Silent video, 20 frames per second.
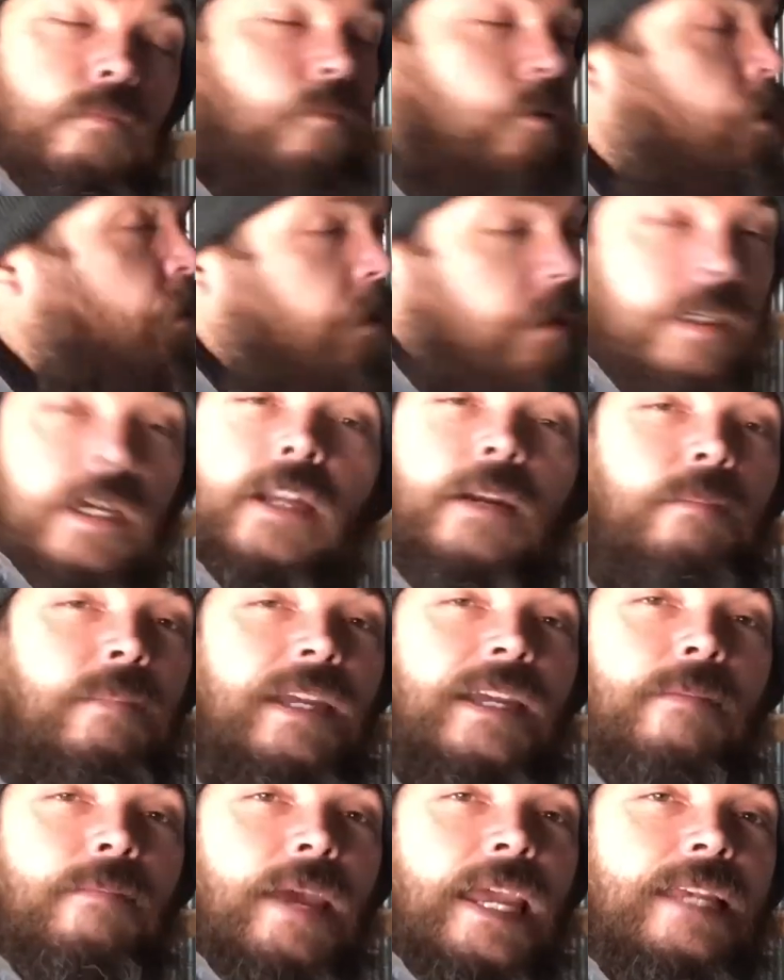which is going to
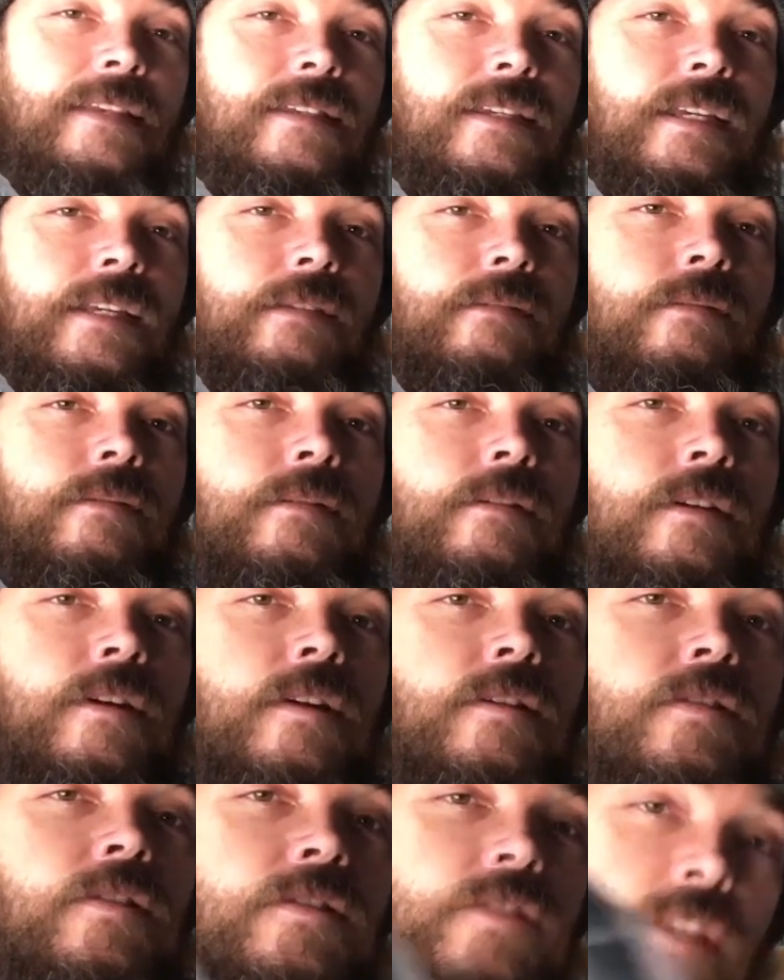be amazing.
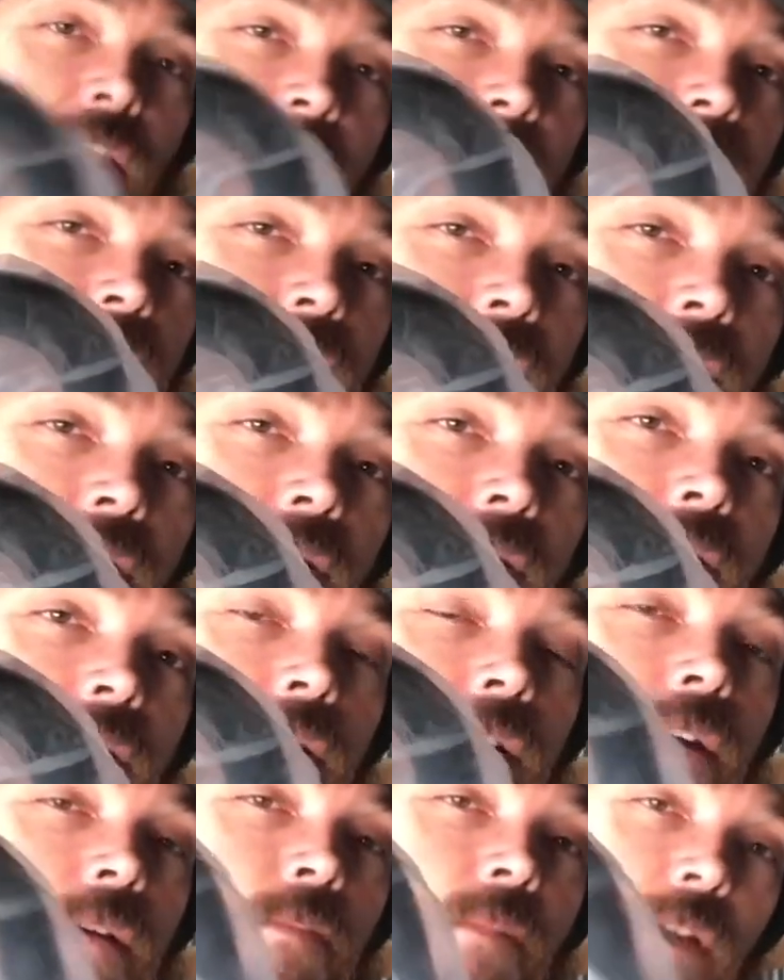So stay tuned.
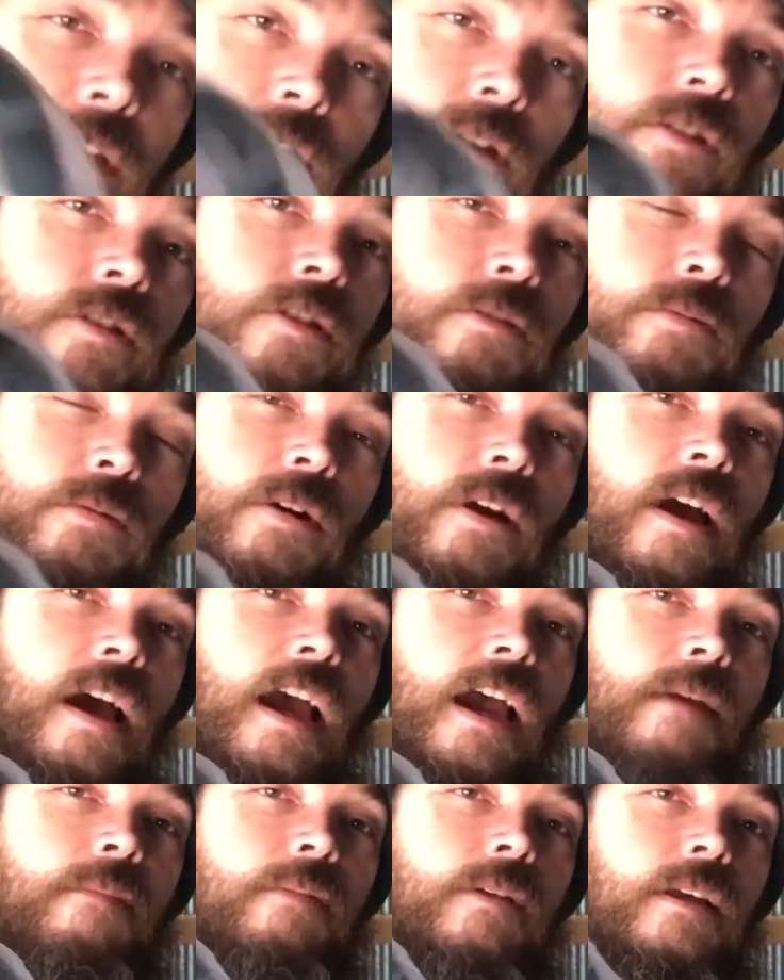Make sure you
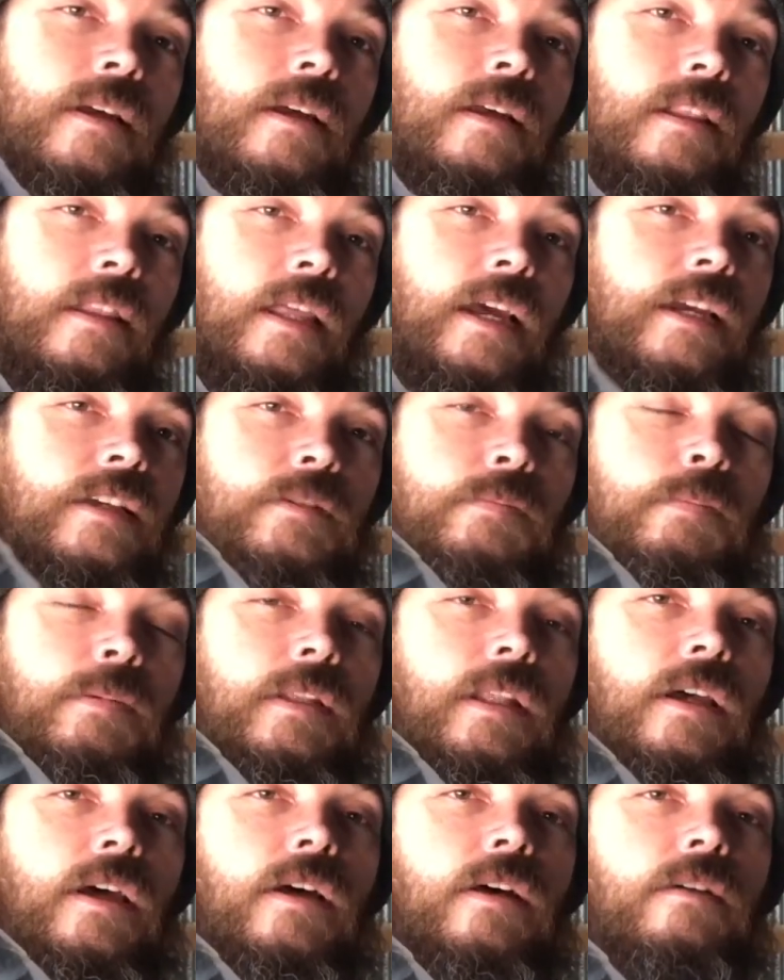subscribe, like us
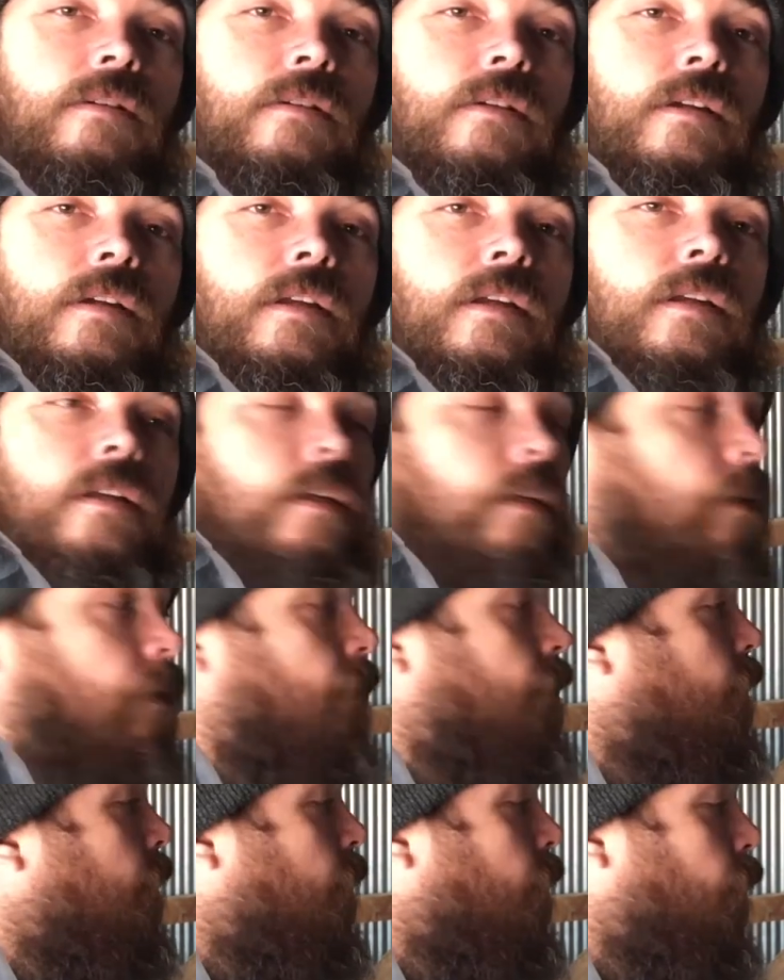below.
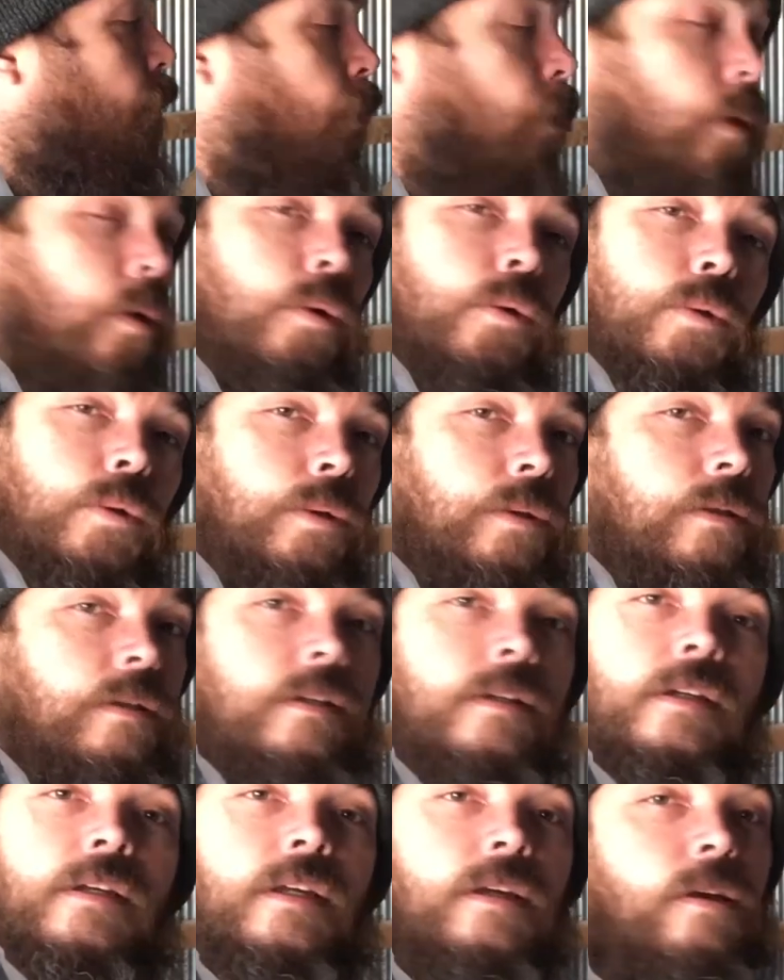Whew,
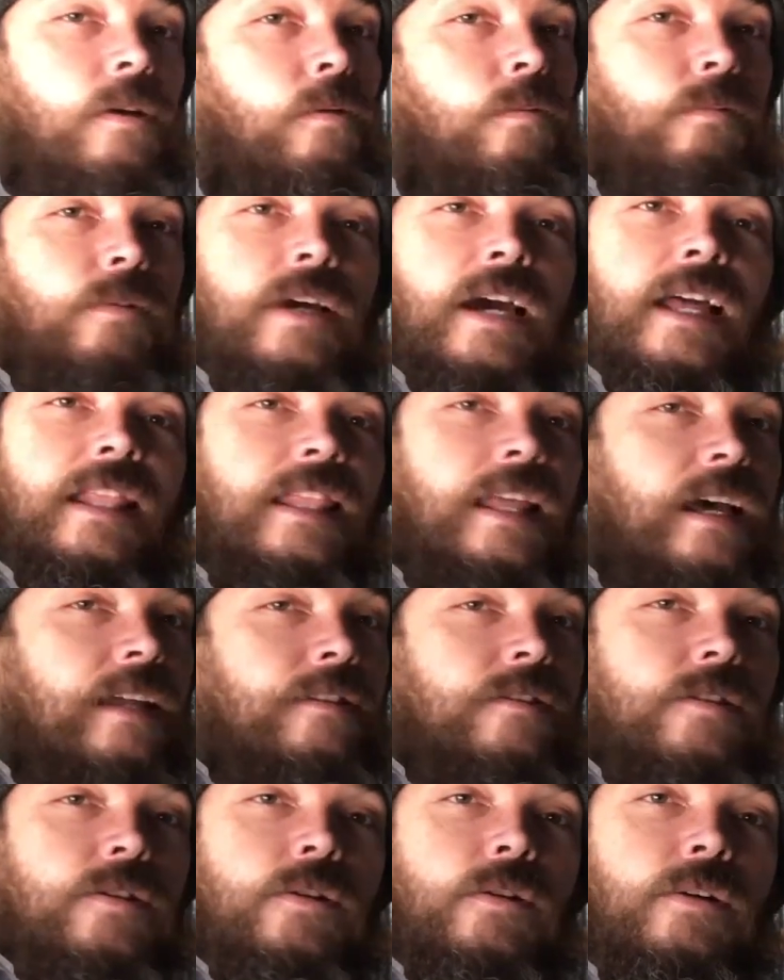we got a lot
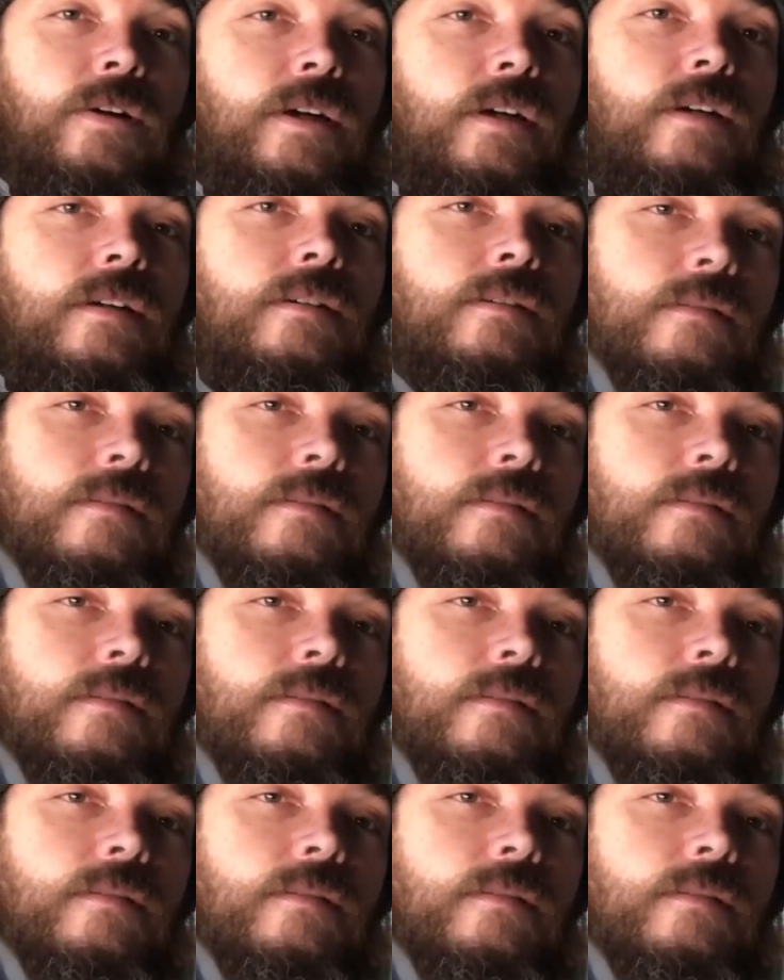in store.